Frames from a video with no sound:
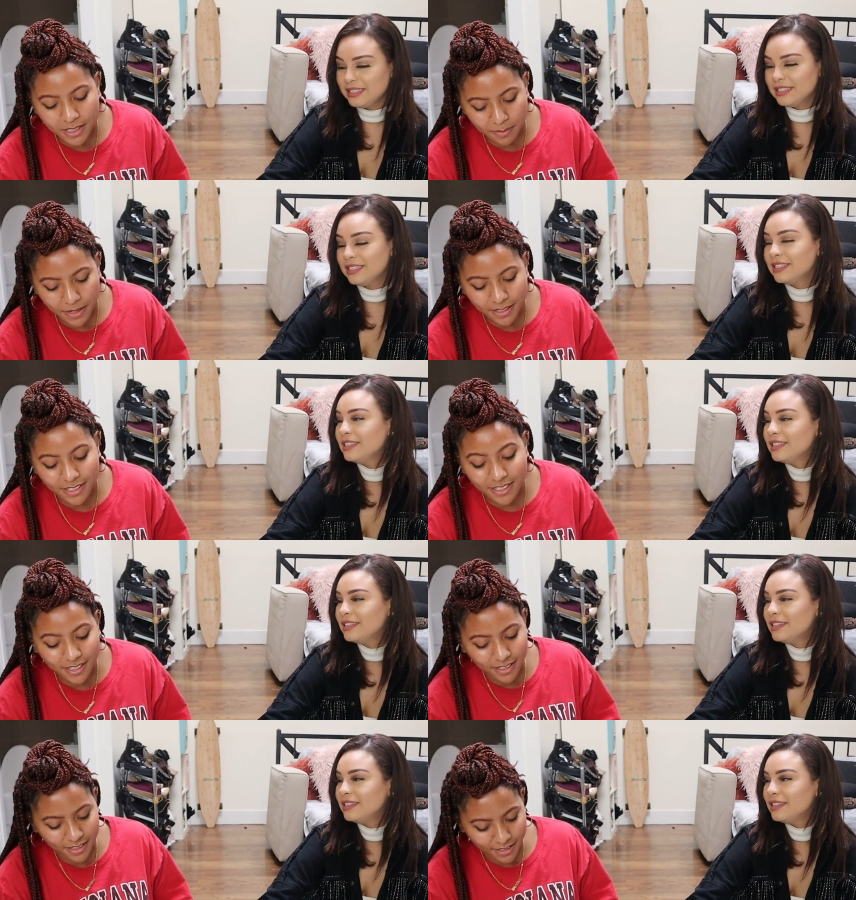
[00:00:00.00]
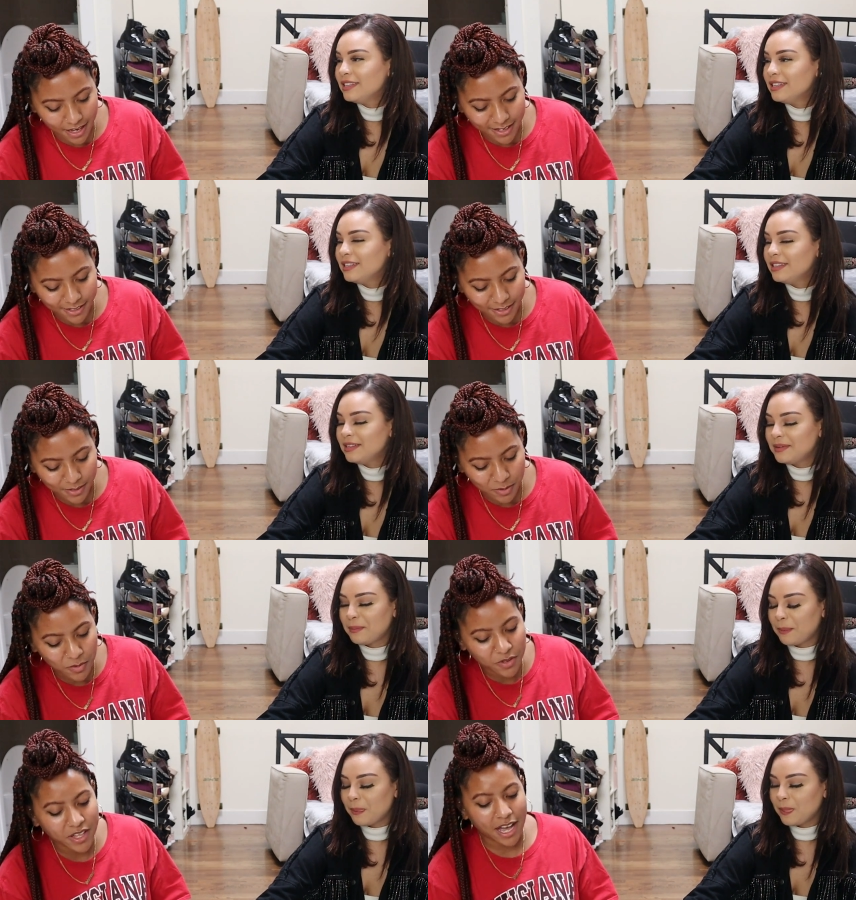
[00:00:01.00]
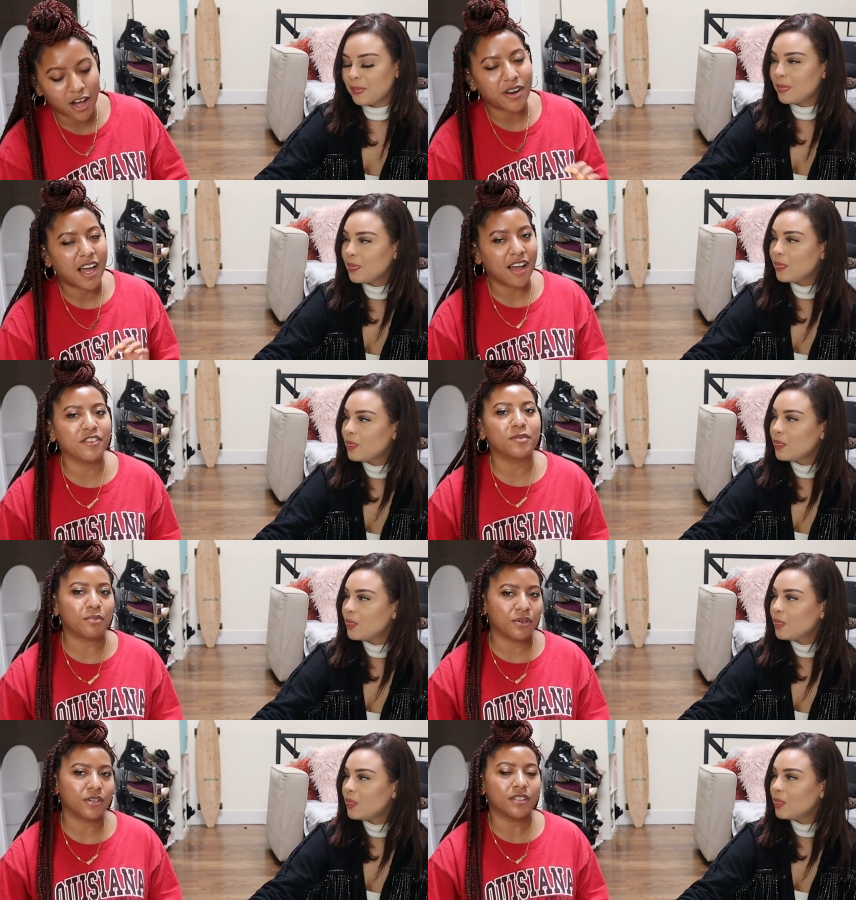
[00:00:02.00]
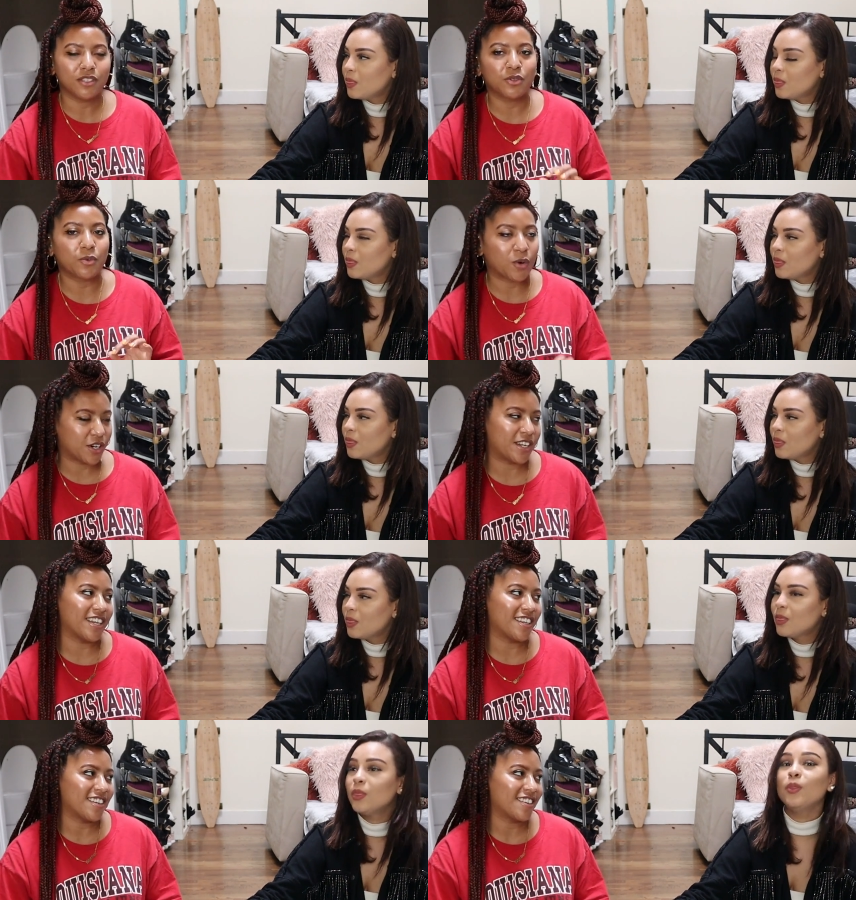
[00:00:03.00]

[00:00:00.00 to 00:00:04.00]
Speaker 1: expecting success without having put the work in.